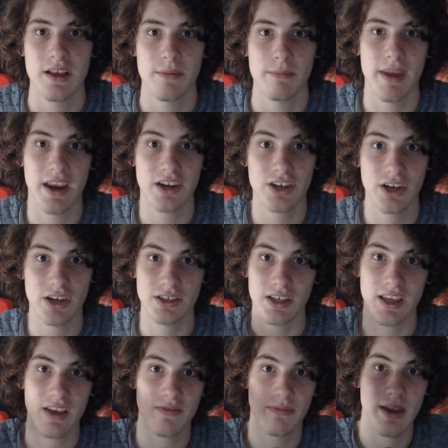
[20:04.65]
Make sure to
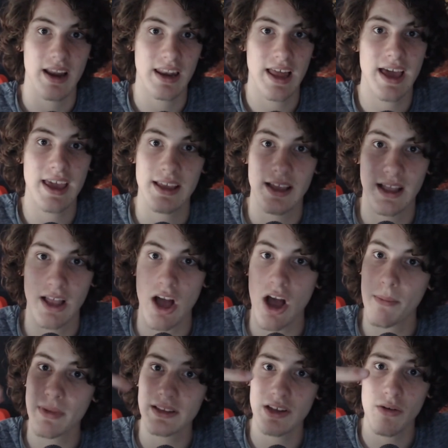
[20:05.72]
give me a like,
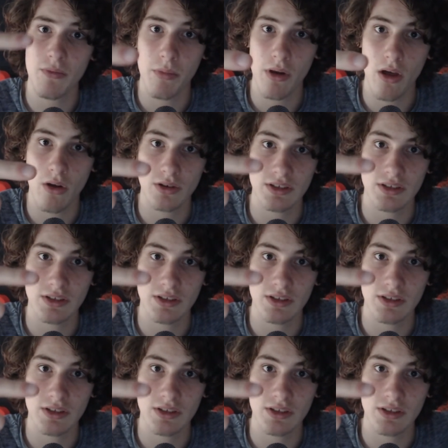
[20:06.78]
comment down below,